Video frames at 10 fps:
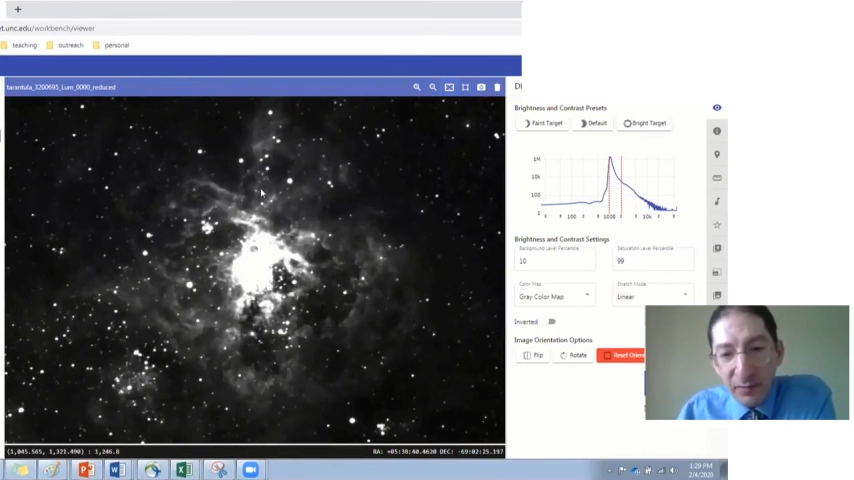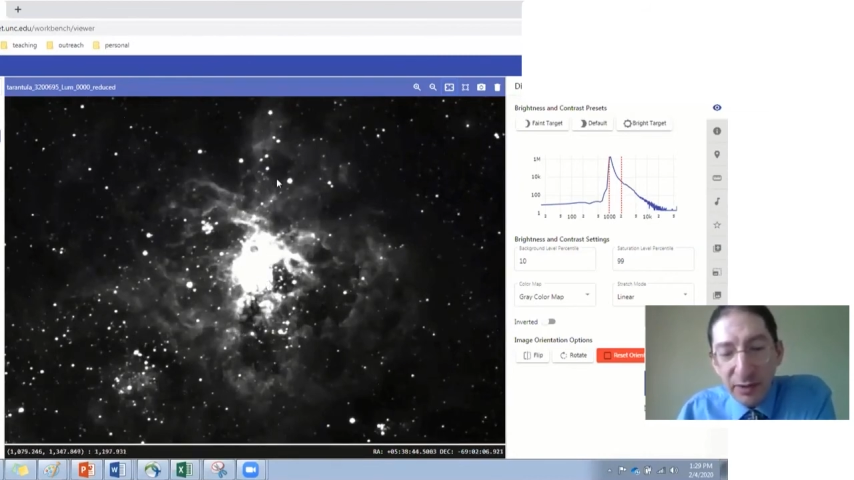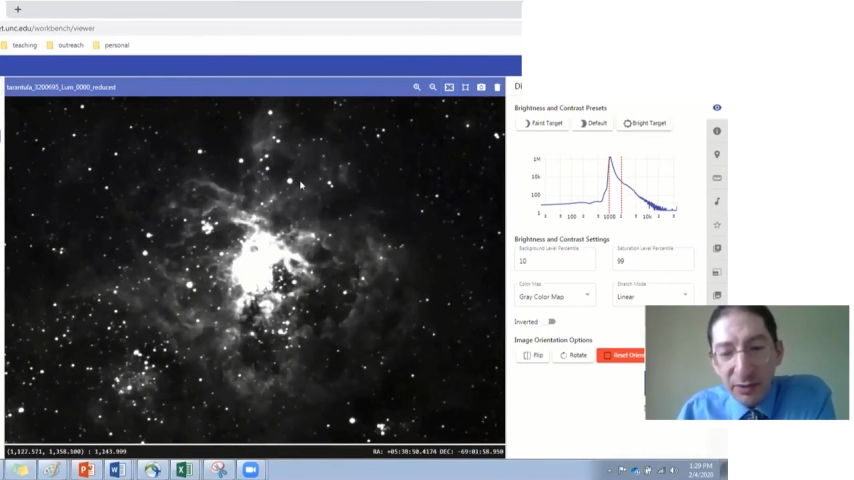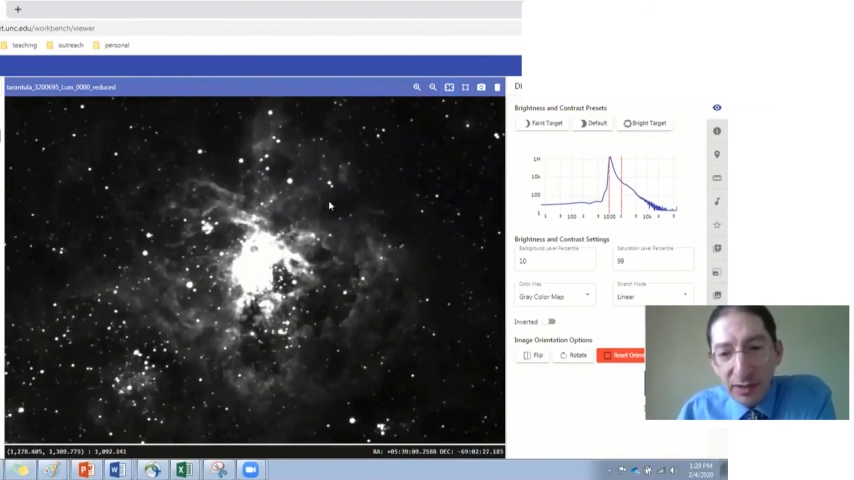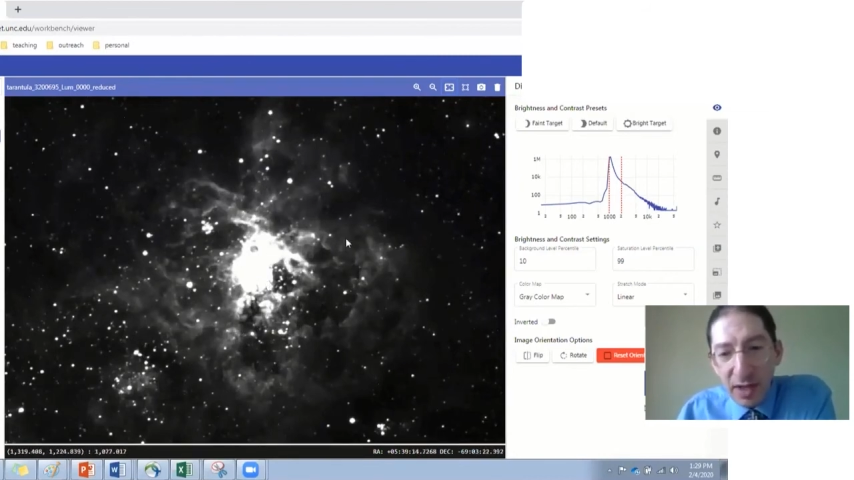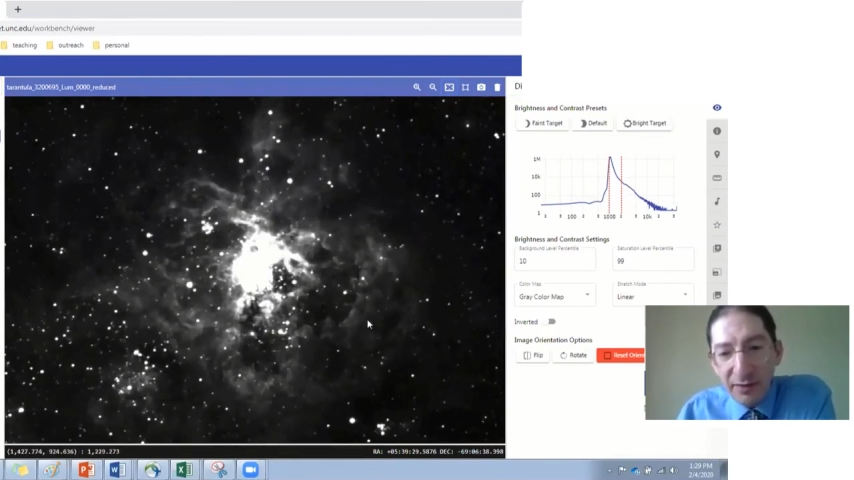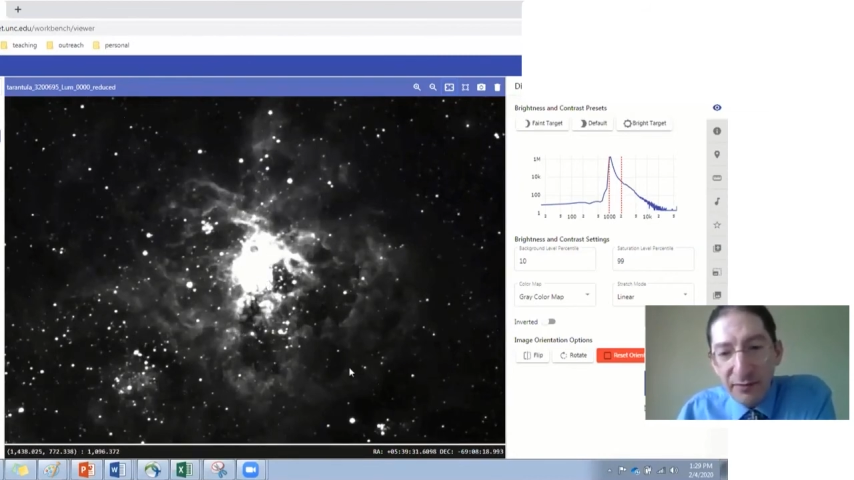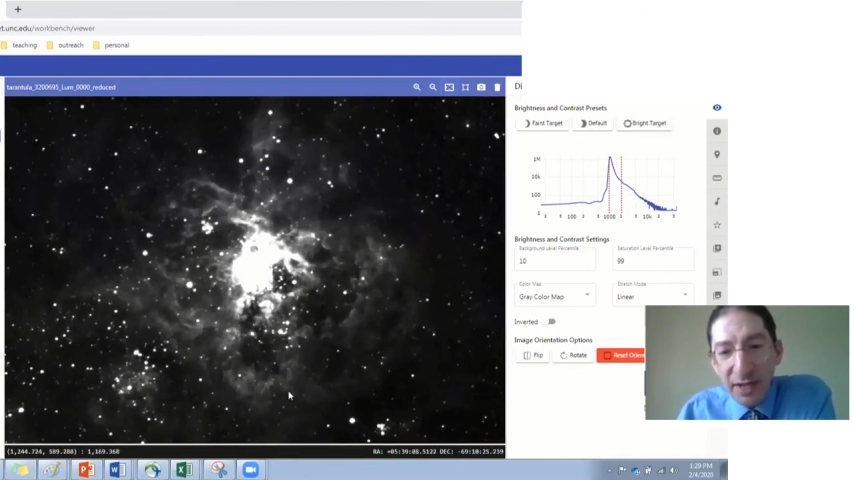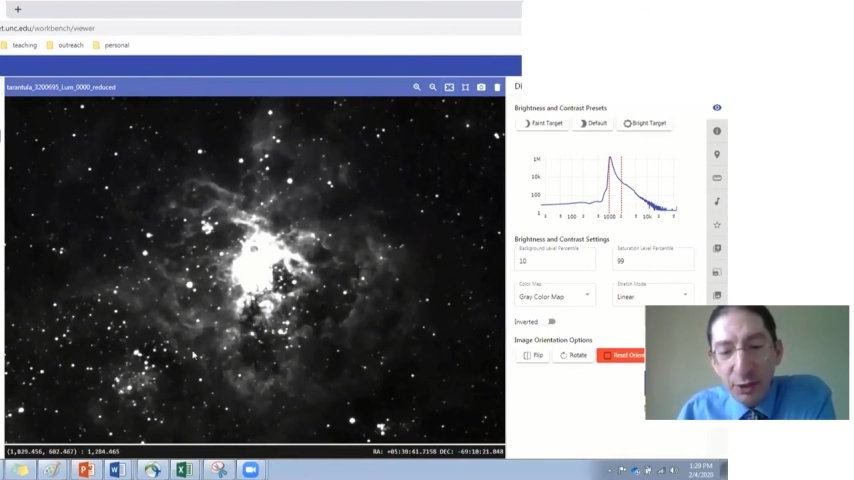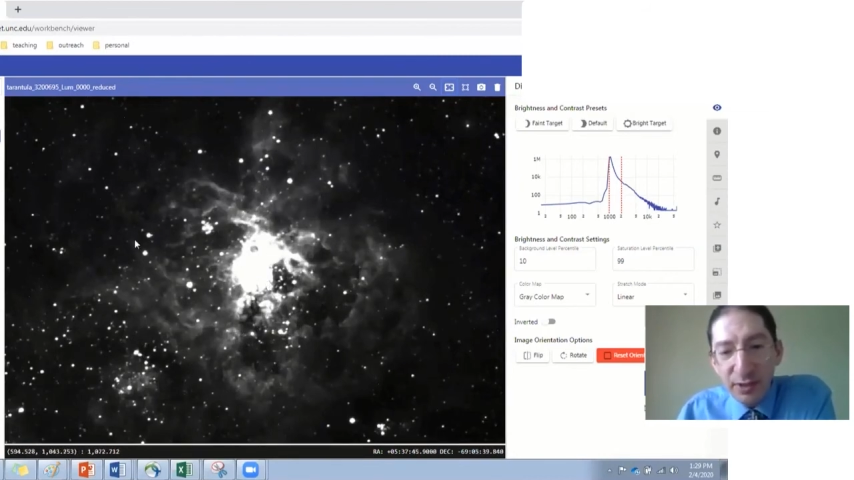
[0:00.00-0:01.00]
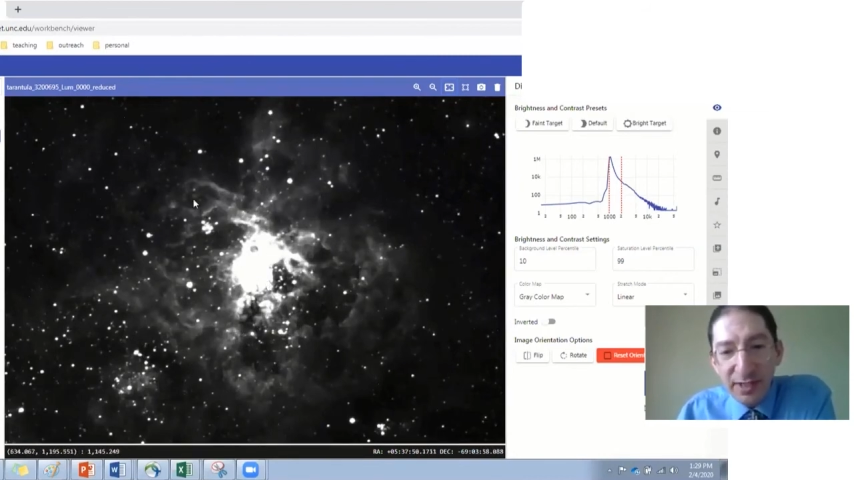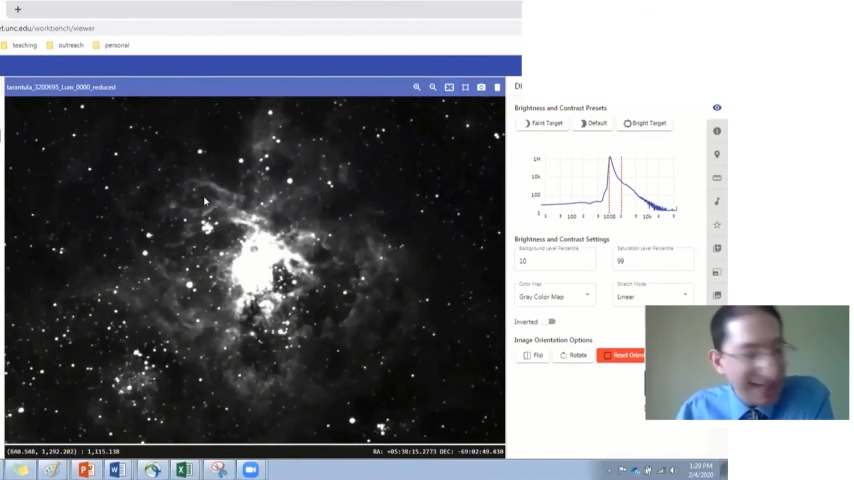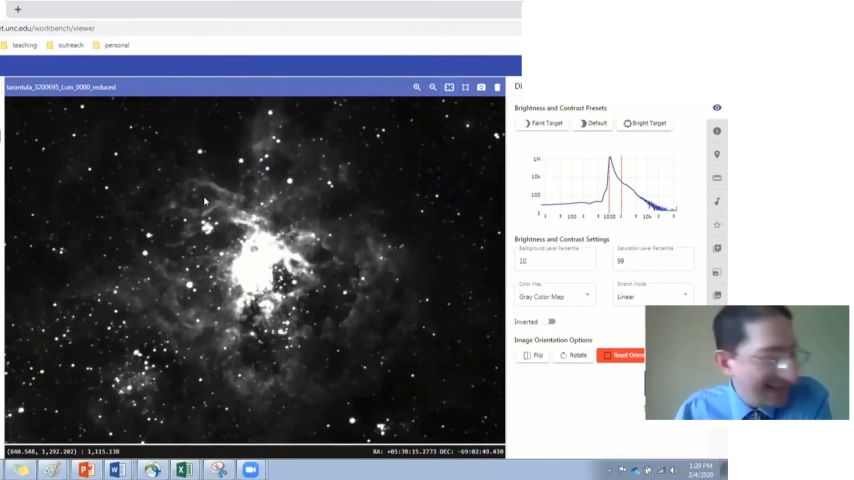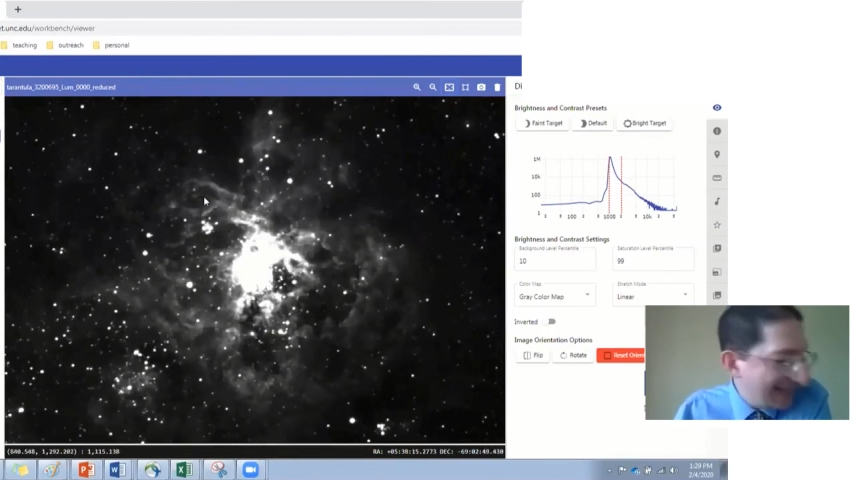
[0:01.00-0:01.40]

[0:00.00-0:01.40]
There's a lot of interesting